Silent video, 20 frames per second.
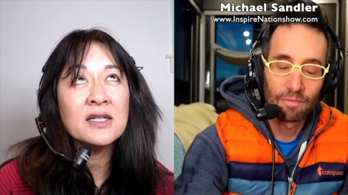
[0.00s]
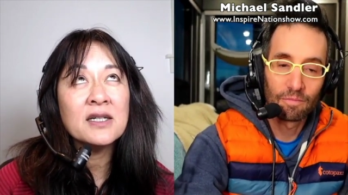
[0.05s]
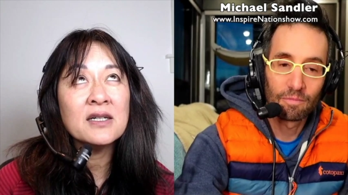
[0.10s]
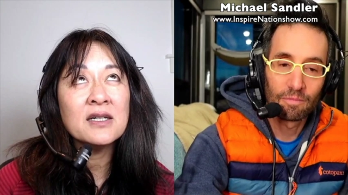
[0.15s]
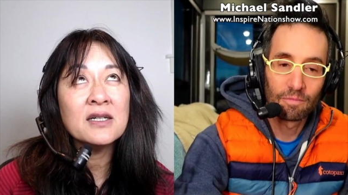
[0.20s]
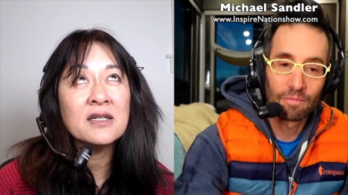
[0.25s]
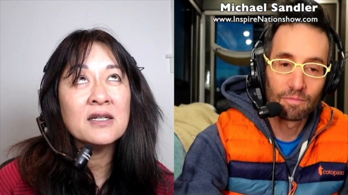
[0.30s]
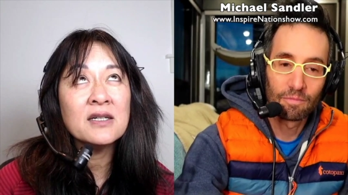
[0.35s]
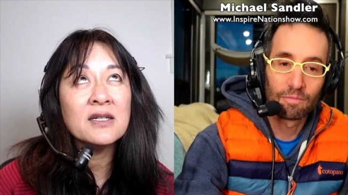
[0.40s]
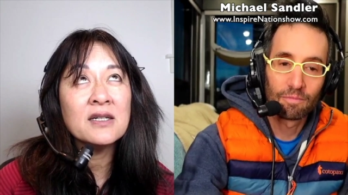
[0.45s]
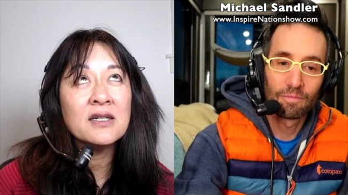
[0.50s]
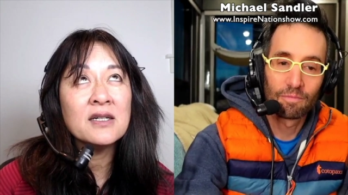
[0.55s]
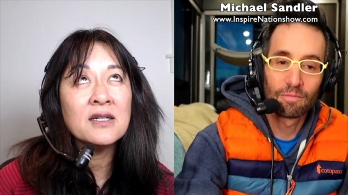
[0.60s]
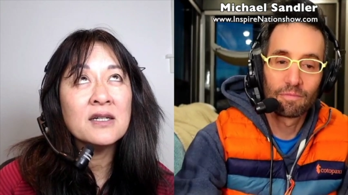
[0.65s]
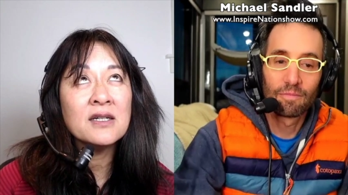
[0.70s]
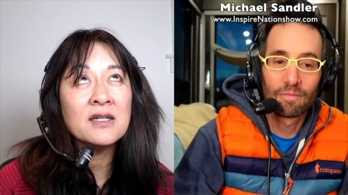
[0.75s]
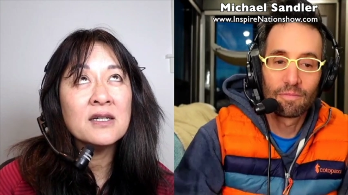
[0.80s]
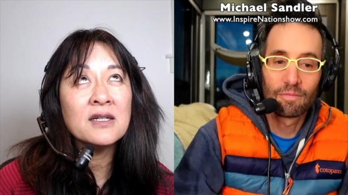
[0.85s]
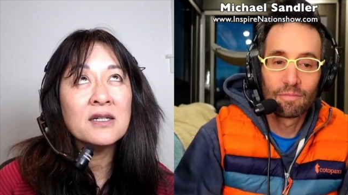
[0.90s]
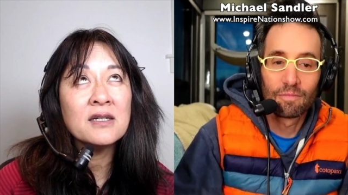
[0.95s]

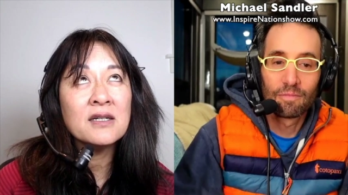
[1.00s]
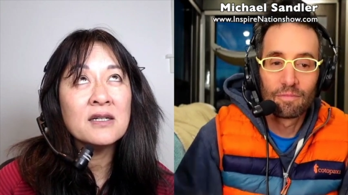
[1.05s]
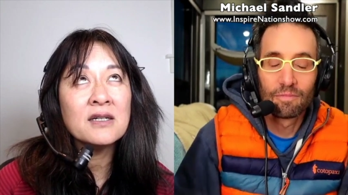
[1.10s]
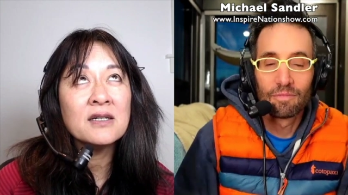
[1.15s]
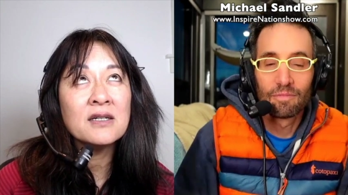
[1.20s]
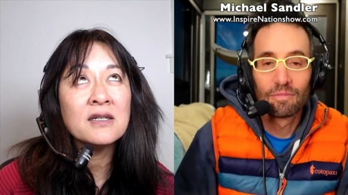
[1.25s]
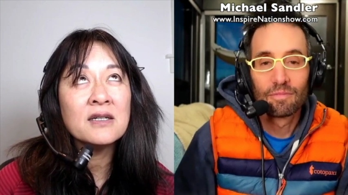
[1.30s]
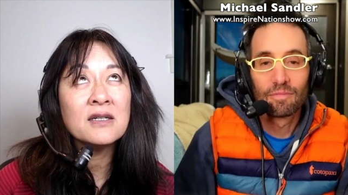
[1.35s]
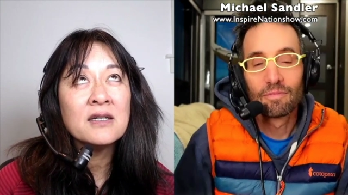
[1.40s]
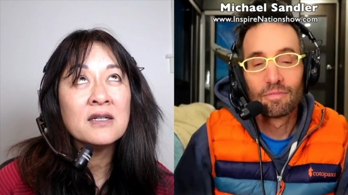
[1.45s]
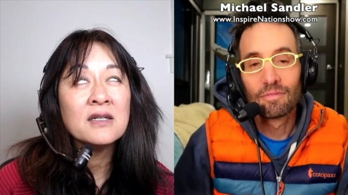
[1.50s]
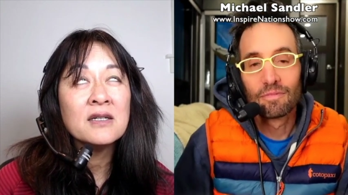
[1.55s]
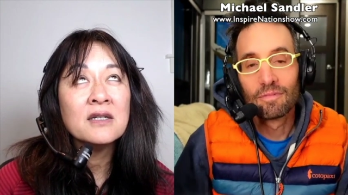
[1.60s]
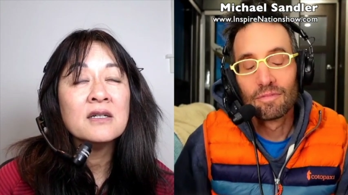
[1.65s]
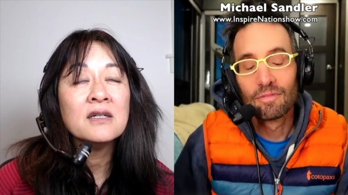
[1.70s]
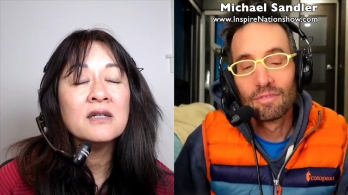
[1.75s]
[no speech]